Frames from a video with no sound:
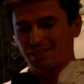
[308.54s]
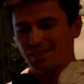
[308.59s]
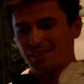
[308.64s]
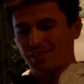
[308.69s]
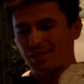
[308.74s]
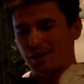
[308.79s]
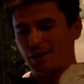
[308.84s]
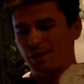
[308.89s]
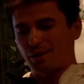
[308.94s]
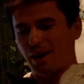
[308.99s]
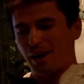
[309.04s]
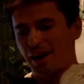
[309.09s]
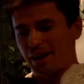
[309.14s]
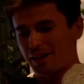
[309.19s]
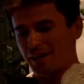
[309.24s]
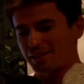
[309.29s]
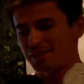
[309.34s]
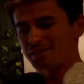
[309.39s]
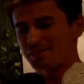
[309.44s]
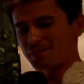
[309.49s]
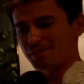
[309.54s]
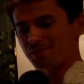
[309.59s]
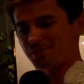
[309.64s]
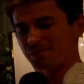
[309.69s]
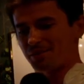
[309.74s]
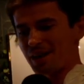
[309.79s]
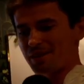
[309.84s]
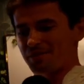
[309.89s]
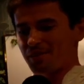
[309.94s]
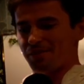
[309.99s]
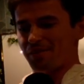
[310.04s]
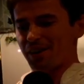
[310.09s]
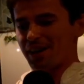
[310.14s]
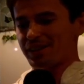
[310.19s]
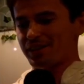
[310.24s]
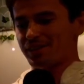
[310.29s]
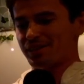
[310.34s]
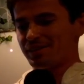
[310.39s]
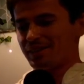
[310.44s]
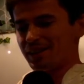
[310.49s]
So I added the
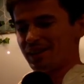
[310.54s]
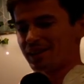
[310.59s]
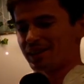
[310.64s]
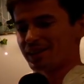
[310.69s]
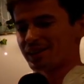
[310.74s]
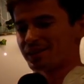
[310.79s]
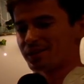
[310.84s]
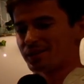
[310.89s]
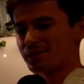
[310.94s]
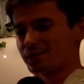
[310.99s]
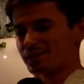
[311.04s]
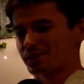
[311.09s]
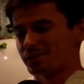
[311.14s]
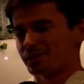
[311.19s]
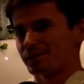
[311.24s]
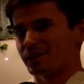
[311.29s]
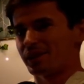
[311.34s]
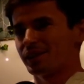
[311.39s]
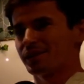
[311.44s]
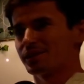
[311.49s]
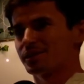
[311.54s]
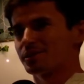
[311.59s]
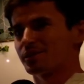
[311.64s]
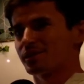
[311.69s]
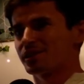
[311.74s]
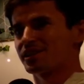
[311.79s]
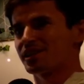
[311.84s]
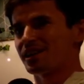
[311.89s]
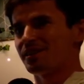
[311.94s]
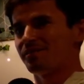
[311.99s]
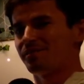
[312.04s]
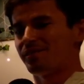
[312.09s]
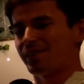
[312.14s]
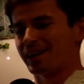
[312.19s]
FFI to a gem